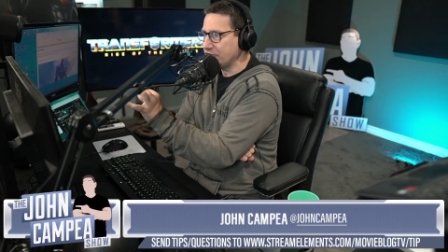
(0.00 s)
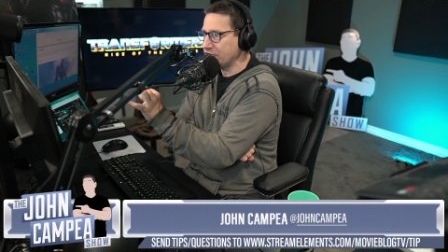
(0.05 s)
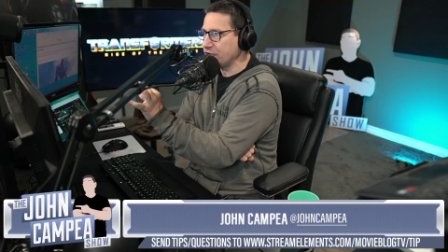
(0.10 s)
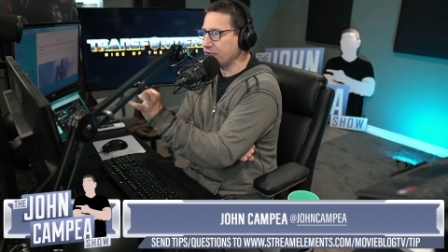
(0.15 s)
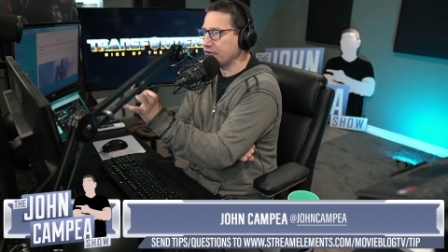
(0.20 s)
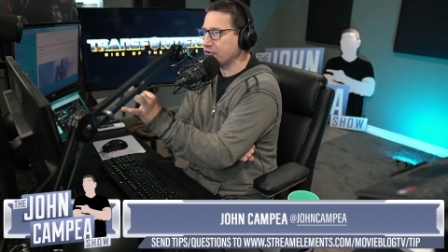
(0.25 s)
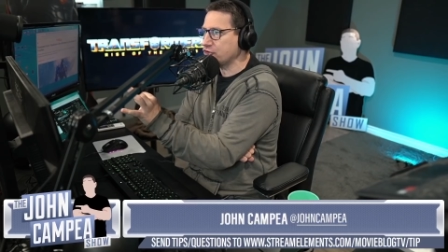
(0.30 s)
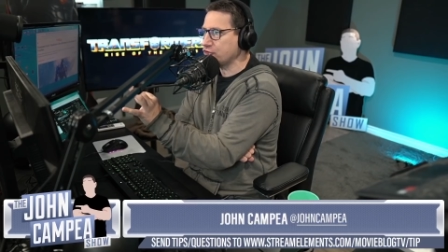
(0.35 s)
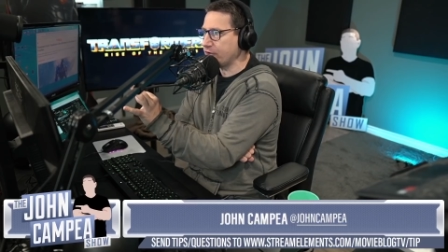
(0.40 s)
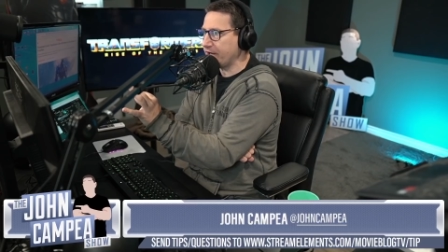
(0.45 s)
to
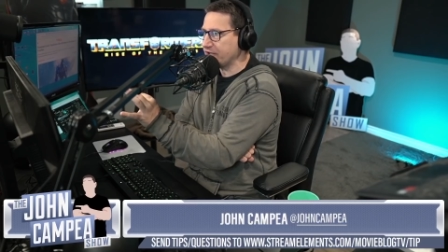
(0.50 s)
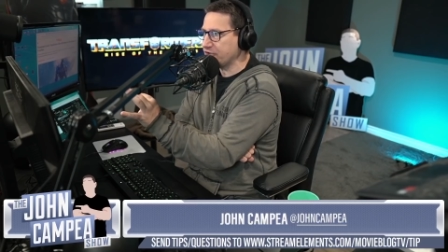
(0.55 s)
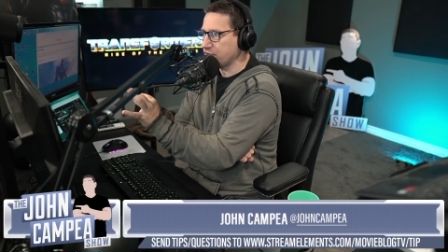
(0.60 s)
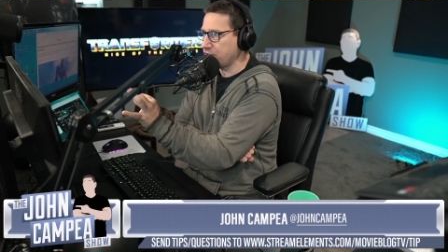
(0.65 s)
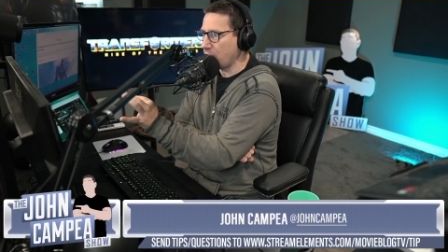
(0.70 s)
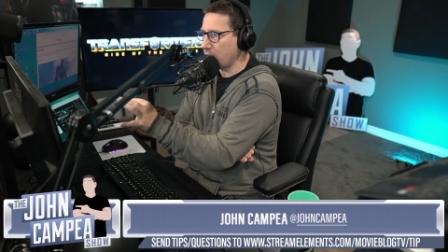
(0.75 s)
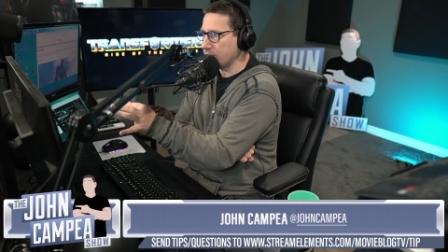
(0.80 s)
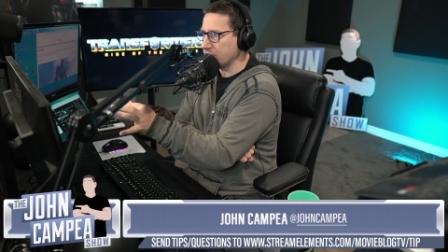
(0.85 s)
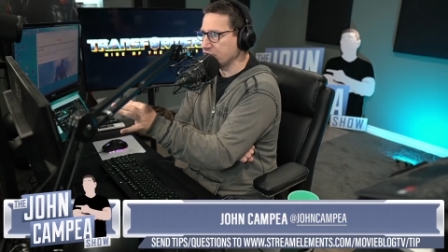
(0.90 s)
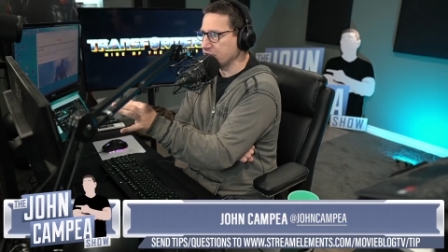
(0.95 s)
the
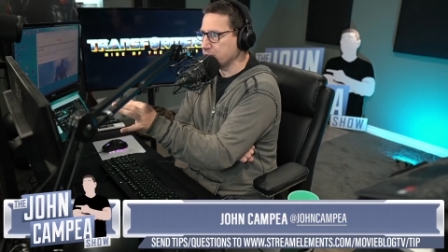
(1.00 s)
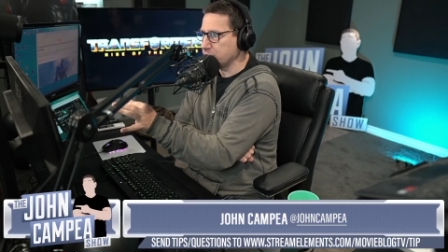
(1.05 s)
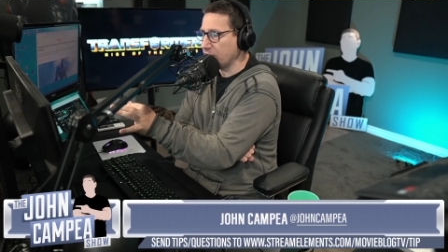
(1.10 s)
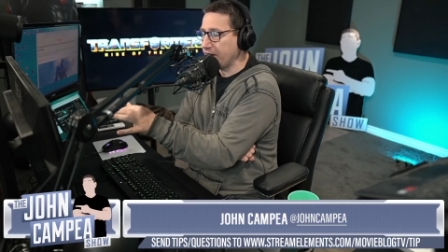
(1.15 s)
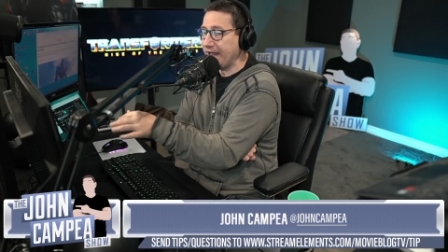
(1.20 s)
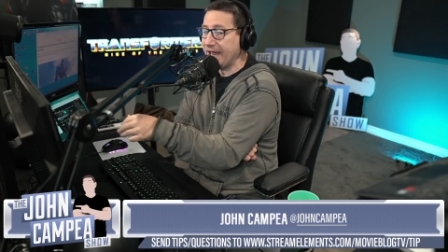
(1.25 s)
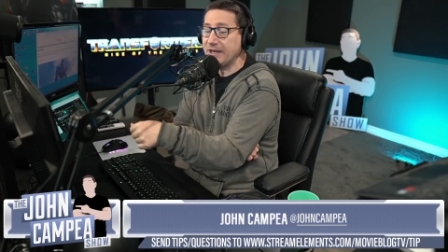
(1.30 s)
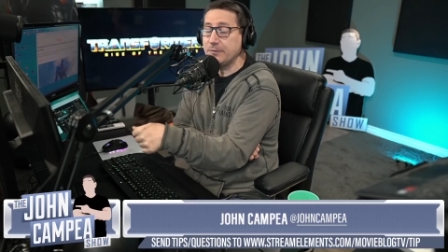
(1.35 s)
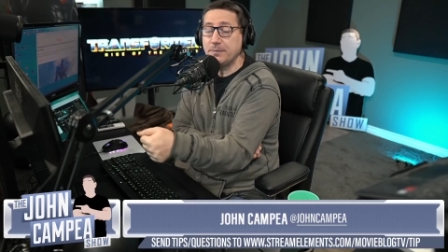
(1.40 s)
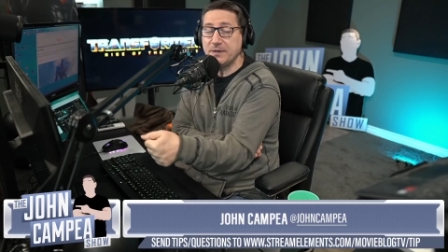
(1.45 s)
Transformers
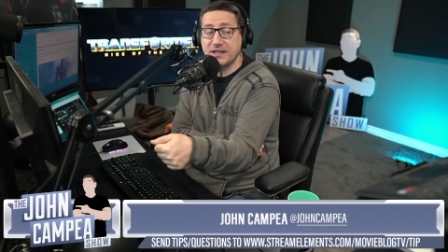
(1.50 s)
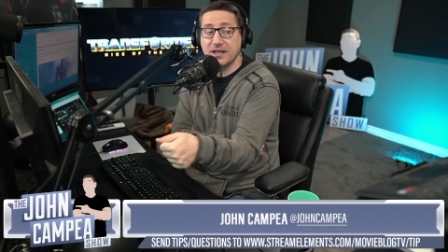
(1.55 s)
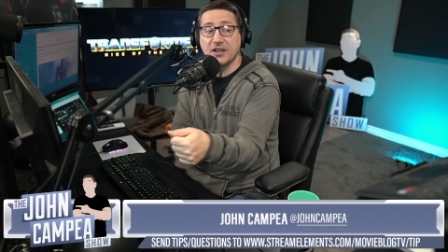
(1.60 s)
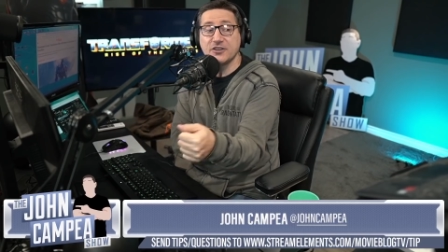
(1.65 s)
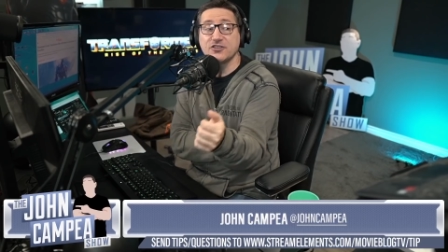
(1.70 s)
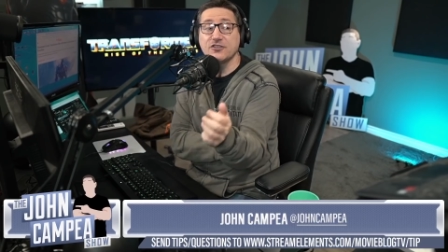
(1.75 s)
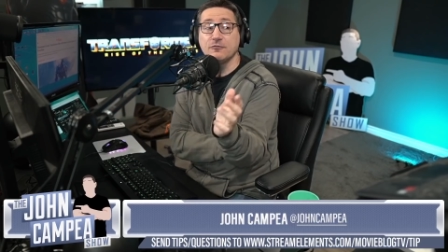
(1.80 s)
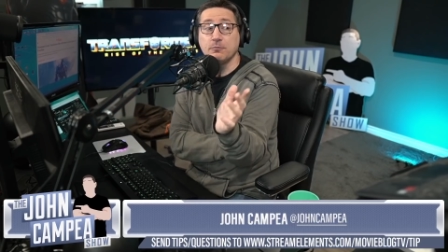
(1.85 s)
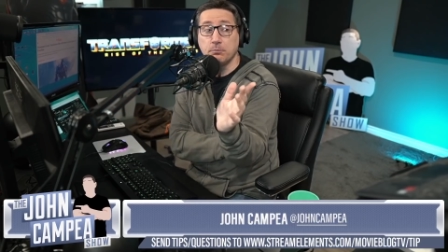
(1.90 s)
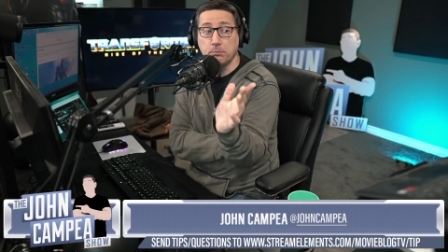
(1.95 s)
brand
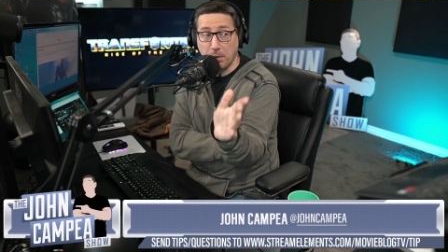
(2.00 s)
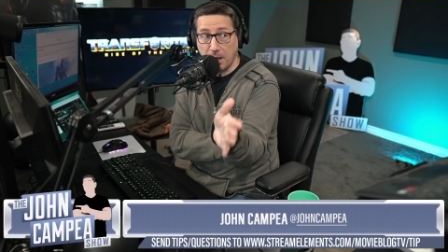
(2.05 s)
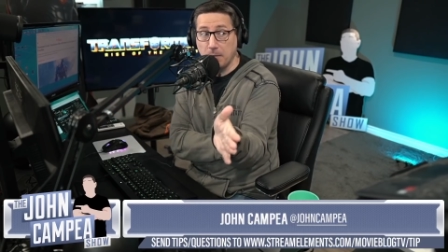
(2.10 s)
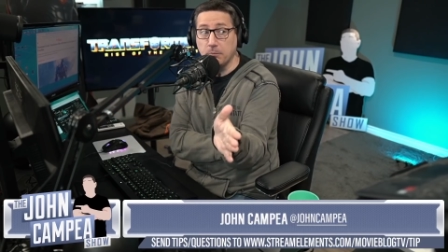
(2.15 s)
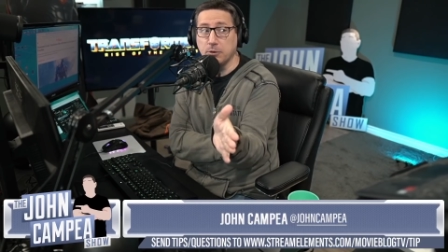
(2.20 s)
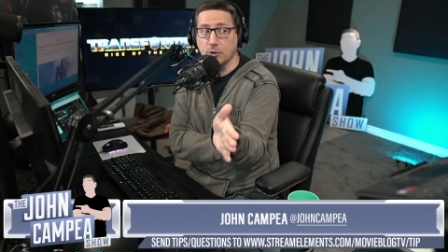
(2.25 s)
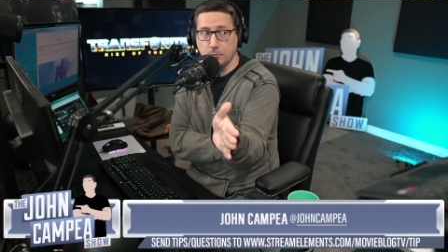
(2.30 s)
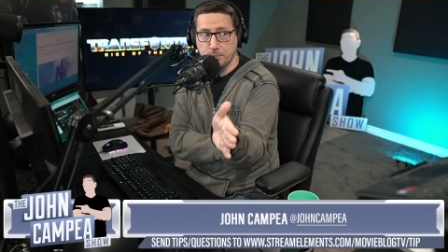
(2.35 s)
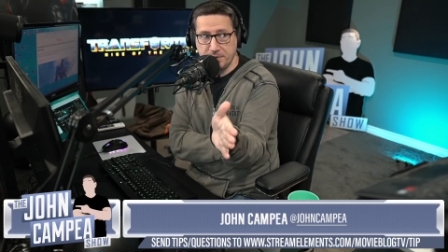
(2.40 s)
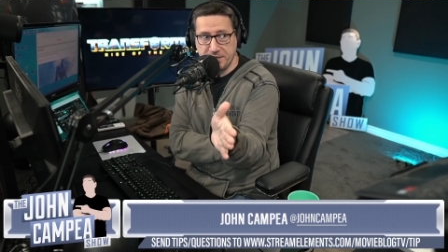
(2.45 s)
because of
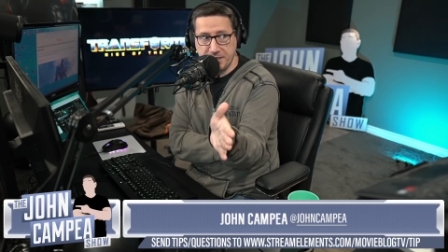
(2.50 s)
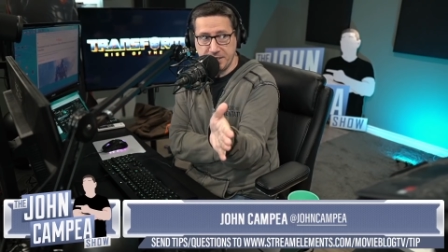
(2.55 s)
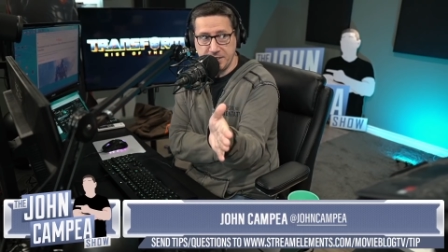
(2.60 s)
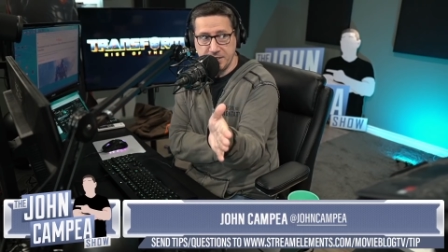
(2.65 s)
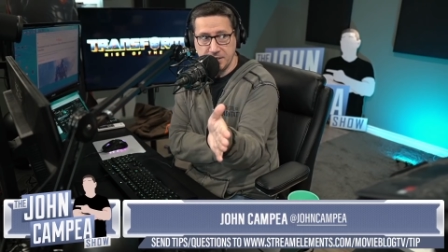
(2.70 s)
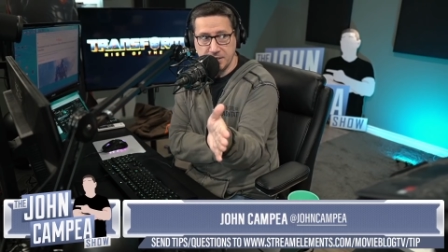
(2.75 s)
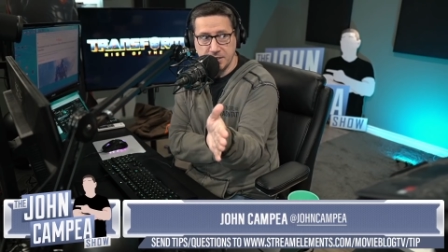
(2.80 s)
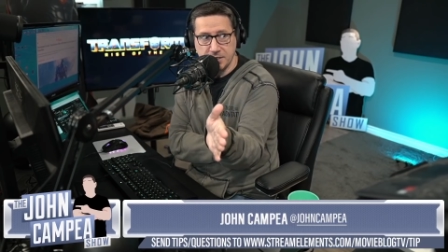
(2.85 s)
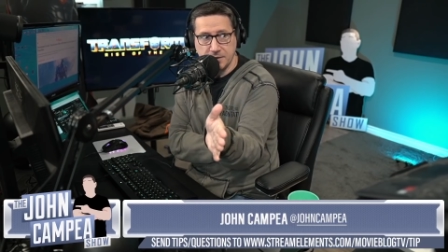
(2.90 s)
Bumblebee,